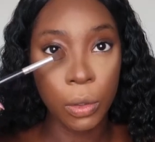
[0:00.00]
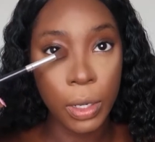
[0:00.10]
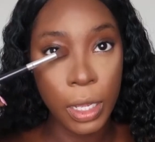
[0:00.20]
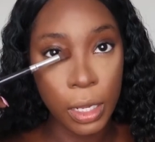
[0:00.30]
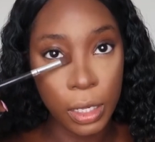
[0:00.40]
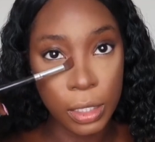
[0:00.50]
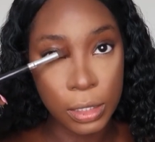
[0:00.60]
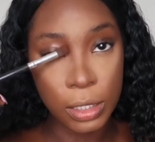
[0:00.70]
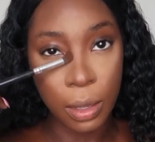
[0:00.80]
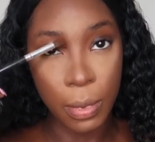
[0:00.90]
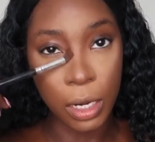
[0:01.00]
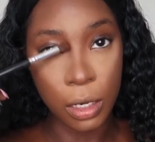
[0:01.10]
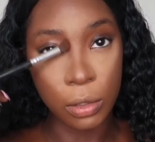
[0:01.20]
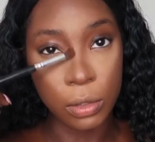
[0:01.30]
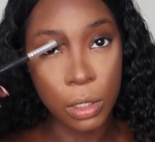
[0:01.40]
go ahead and set my
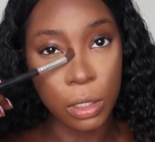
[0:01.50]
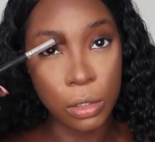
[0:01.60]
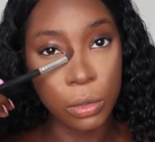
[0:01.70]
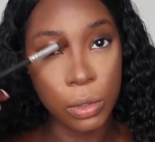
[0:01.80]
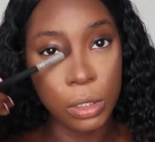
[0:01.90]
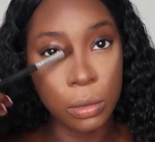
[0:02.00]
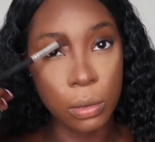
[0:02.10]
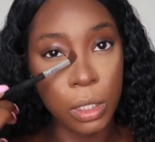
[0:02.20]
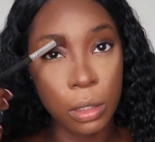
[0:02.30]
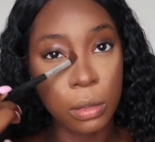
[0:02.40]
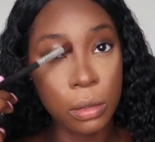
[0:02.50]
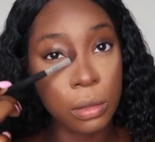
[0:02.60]
nose contour as well.